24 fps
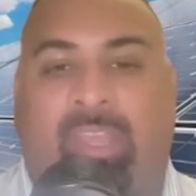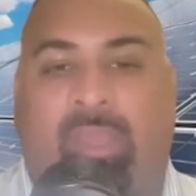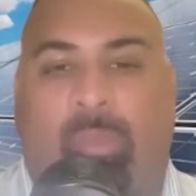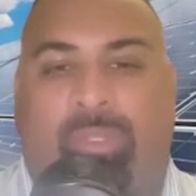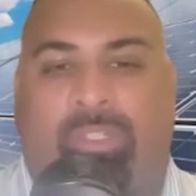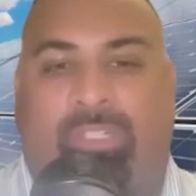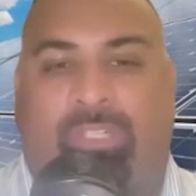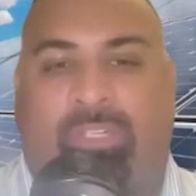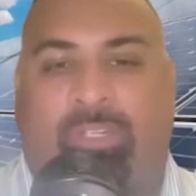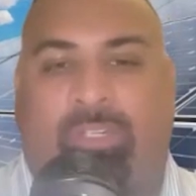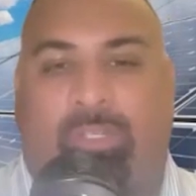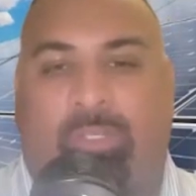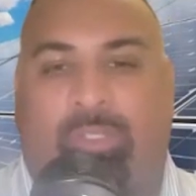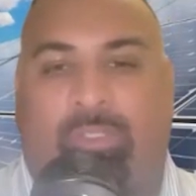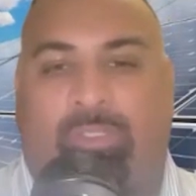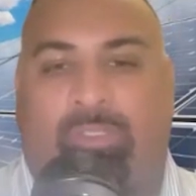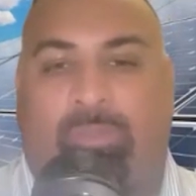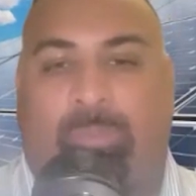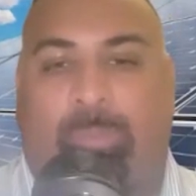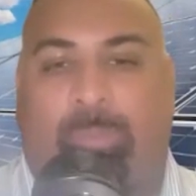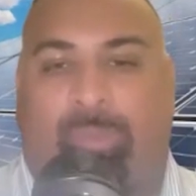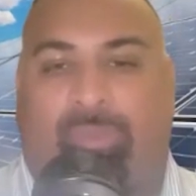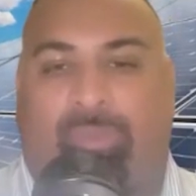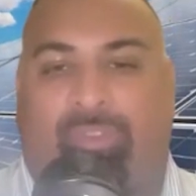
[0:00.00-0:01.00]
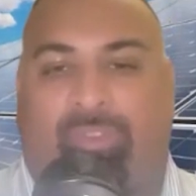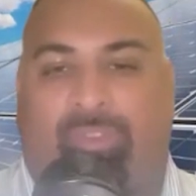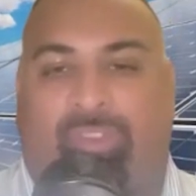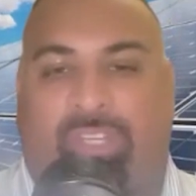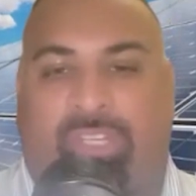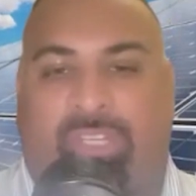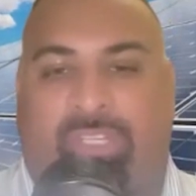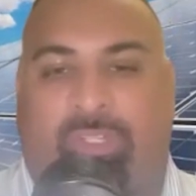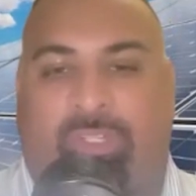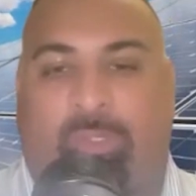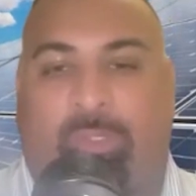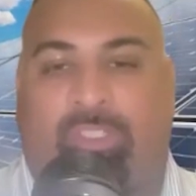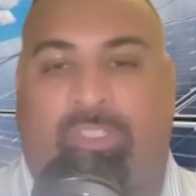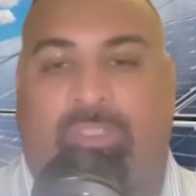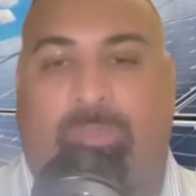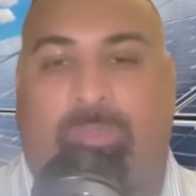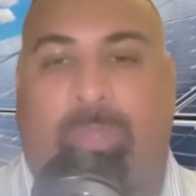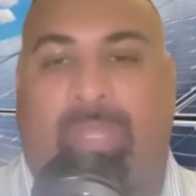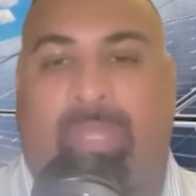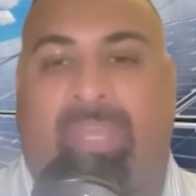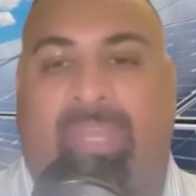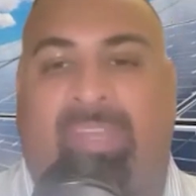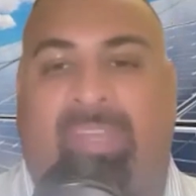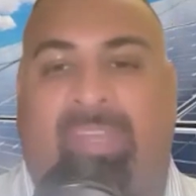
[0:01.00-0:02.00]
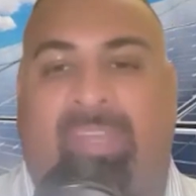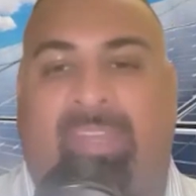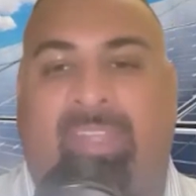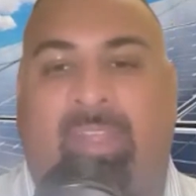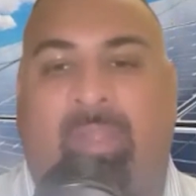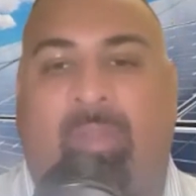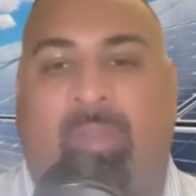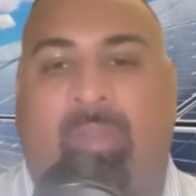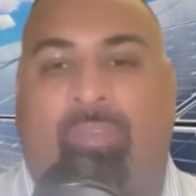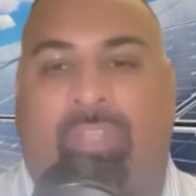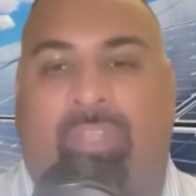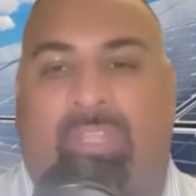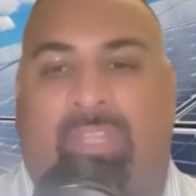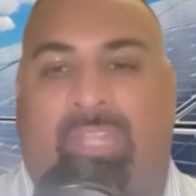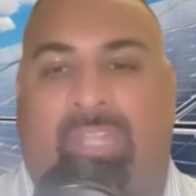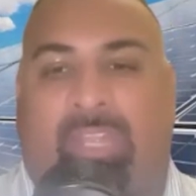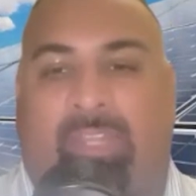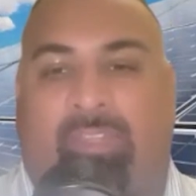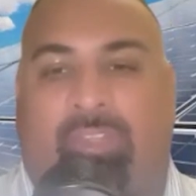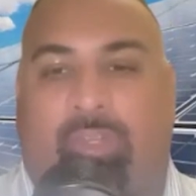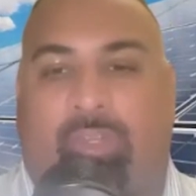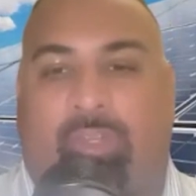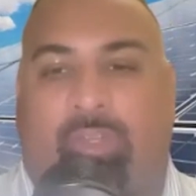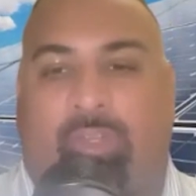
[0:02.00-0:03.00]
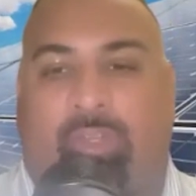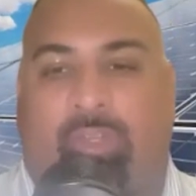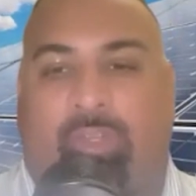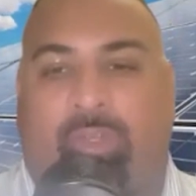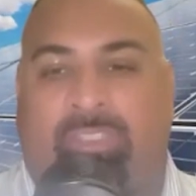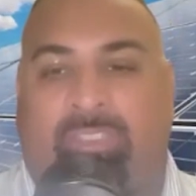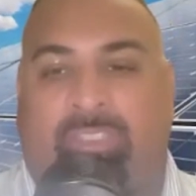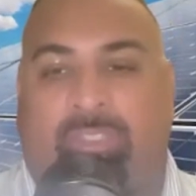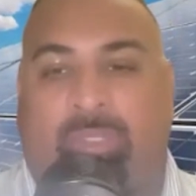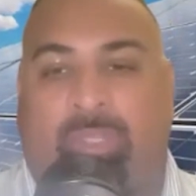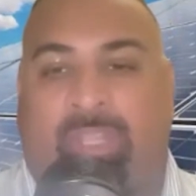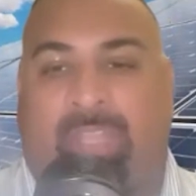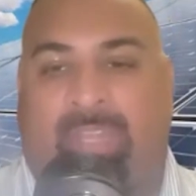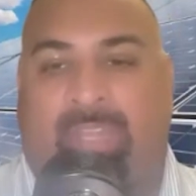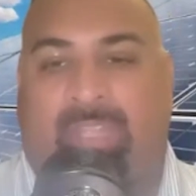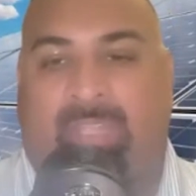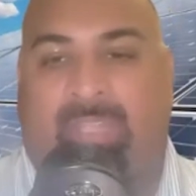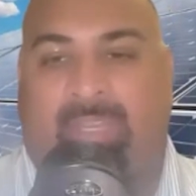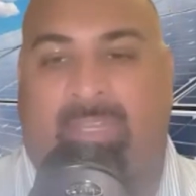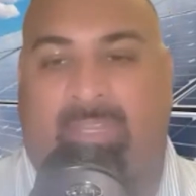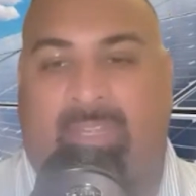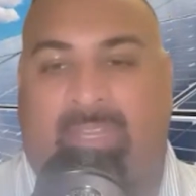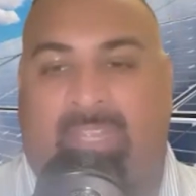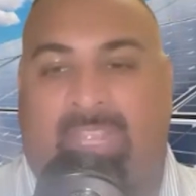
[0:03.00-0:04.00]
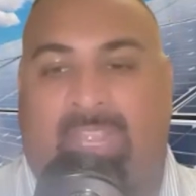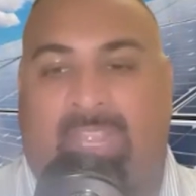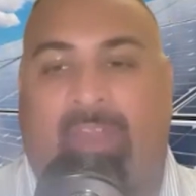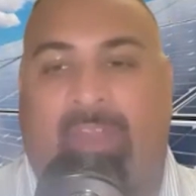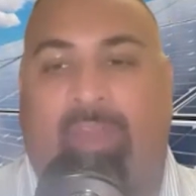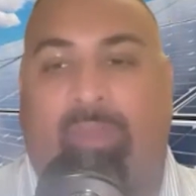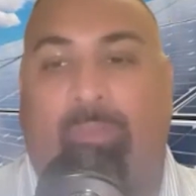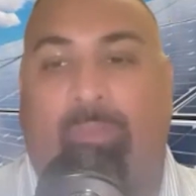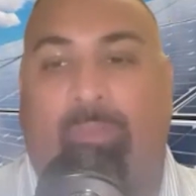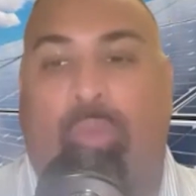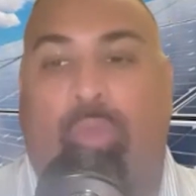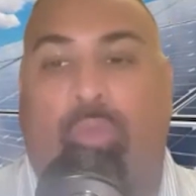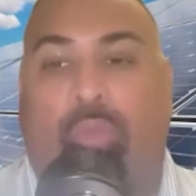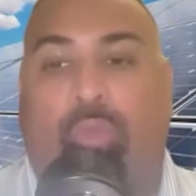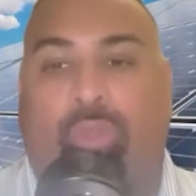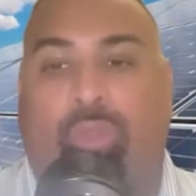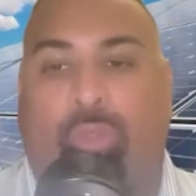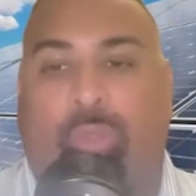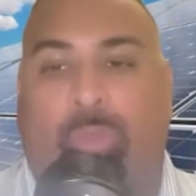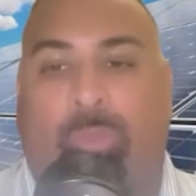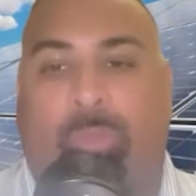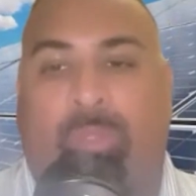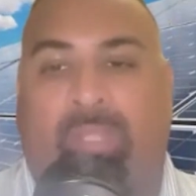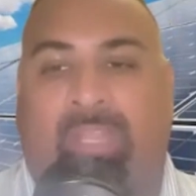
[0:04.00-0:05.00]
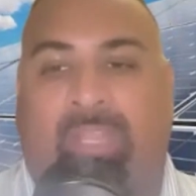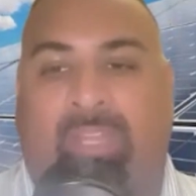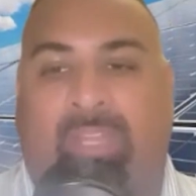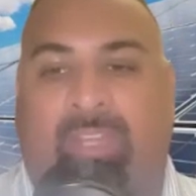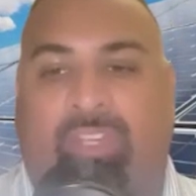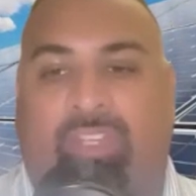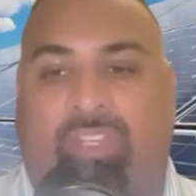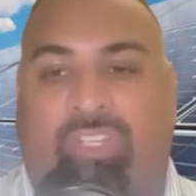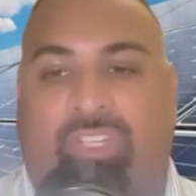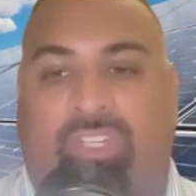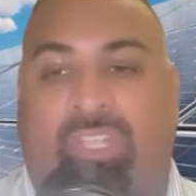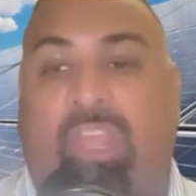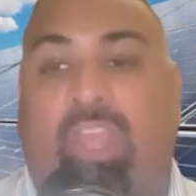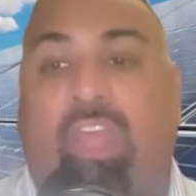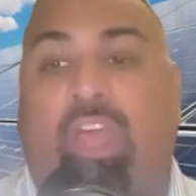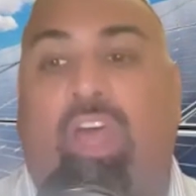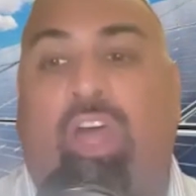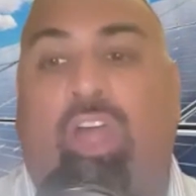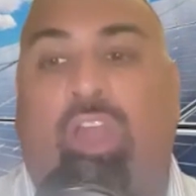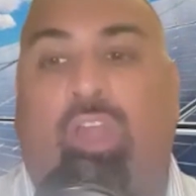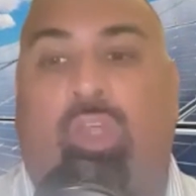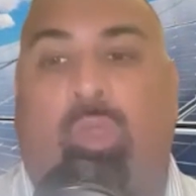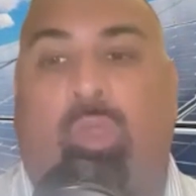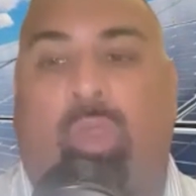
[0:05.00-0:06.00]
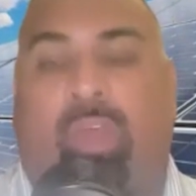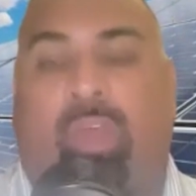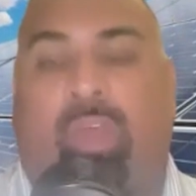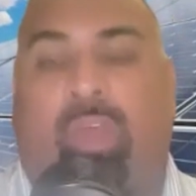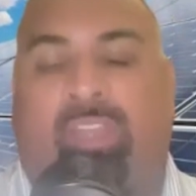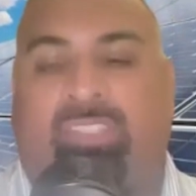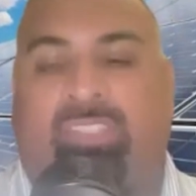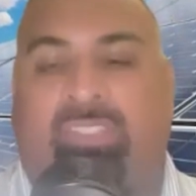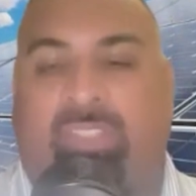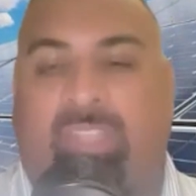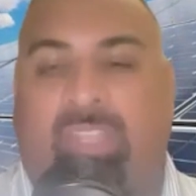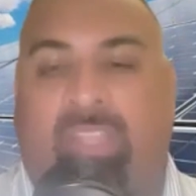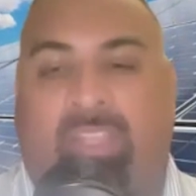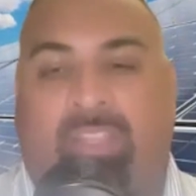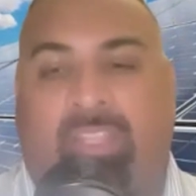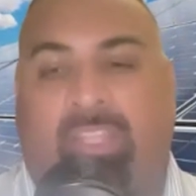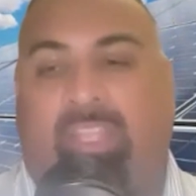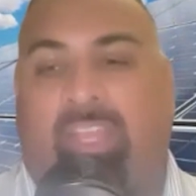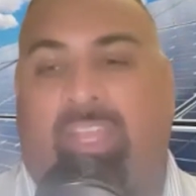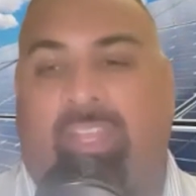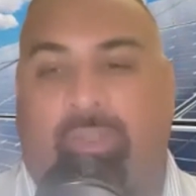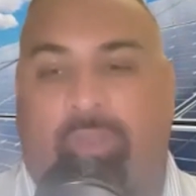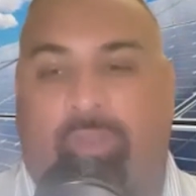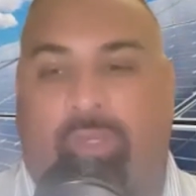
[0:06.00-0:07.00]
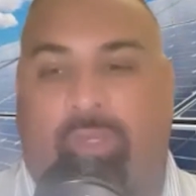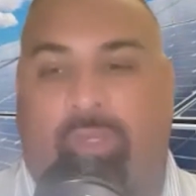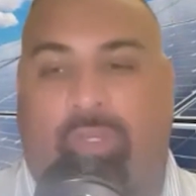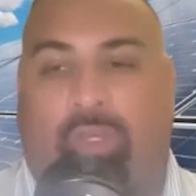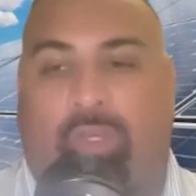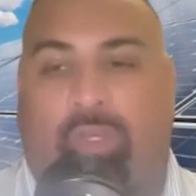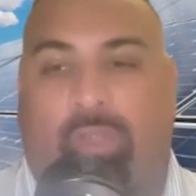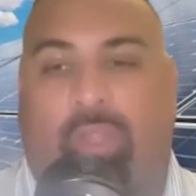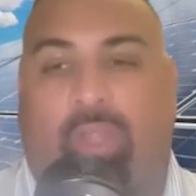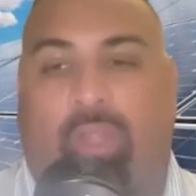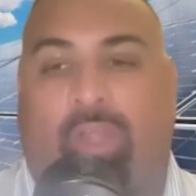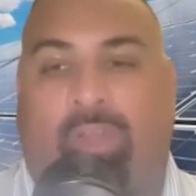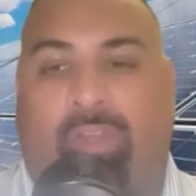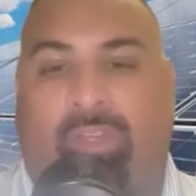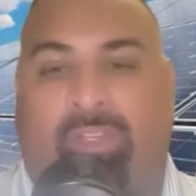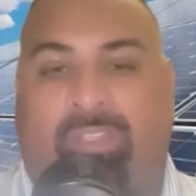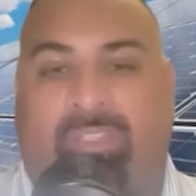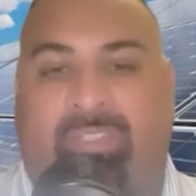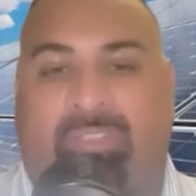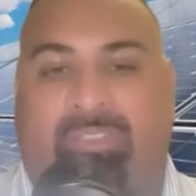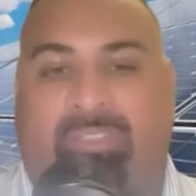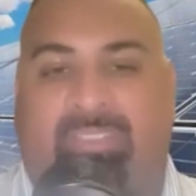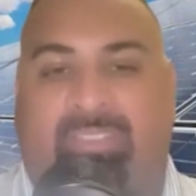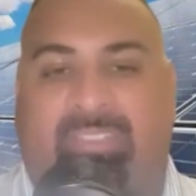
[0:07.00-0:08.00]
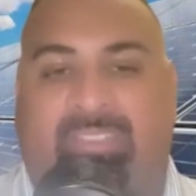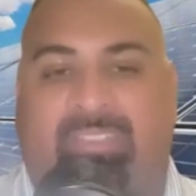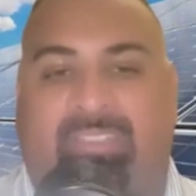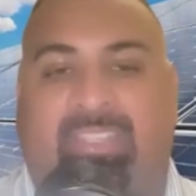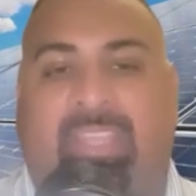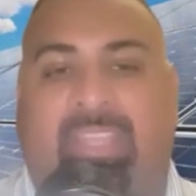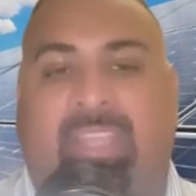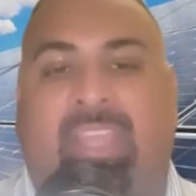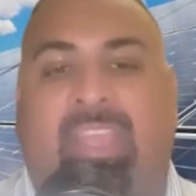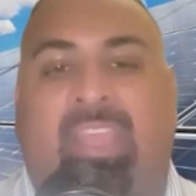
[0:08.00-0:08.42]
which includes provision to expand the electric grid so that it can carry more renewable energy across the country or longer distance.